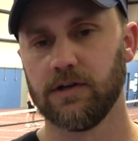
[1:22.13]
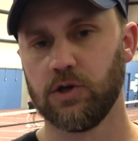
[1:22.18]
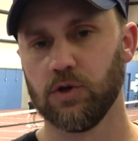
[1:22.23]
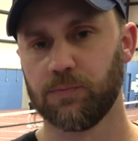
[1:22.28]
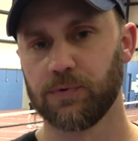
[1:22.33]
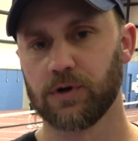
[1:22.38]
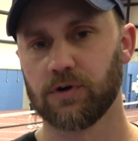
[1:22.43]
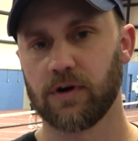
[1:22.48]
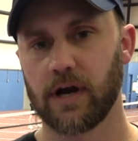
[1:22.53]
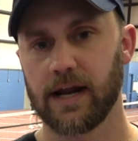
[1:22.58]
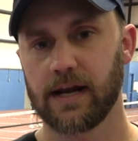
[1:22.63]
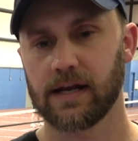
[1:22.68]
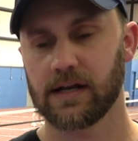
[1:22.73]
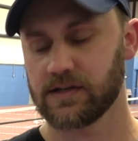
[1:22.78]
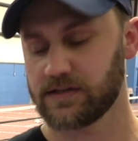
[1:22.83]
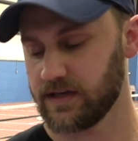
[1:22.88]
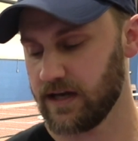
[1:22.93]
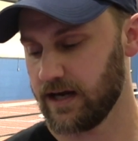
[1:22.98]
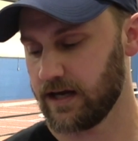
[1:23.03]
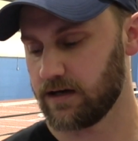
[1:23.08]
DUPR
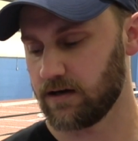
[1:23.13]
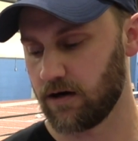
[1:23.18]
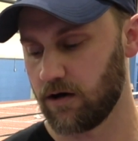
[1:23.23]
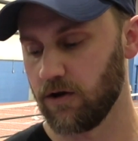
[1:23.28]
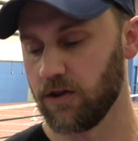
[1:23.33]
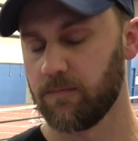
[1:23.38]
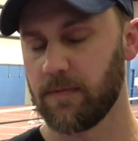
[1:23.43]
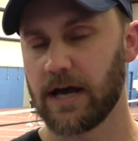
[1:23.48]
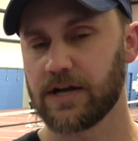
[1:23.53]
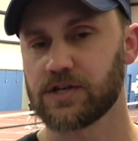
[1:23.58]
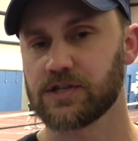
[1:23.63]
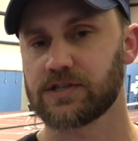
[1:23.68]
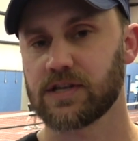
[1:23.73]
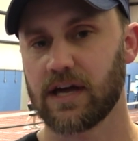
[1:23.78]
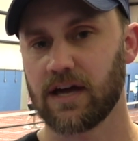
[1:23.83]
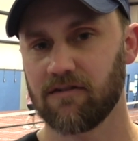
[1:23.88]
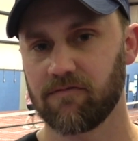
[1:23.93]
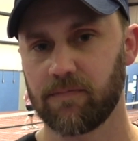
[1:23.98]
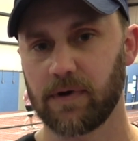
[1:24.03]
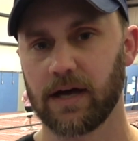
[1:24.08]
ratings, and all the matches
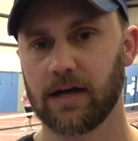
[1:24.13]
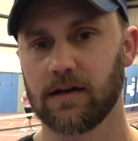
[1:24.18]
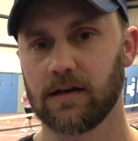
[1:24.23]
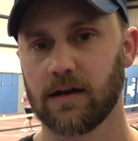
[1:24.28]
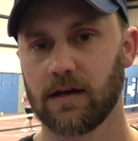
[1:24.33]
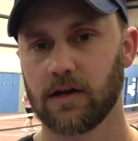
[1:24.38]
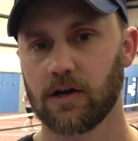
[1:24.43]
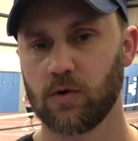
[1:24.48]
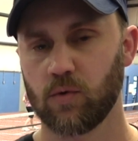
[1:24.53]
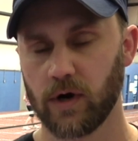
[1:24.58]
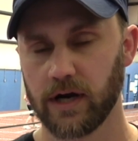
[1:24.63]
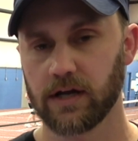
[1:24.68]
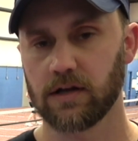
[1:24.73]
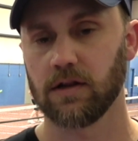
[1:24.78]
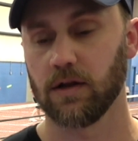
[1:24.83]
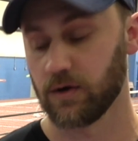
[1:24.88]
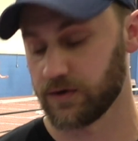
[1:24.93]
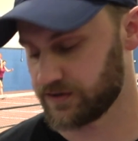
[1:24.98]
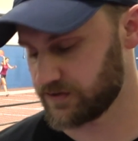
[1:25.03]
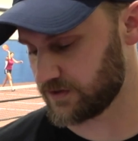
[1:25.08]
have been quite
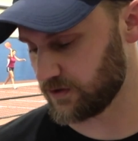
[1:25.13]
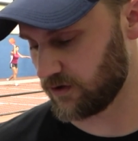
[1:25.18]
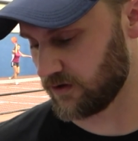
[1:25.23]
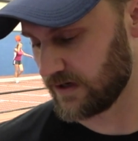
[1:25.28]
close. So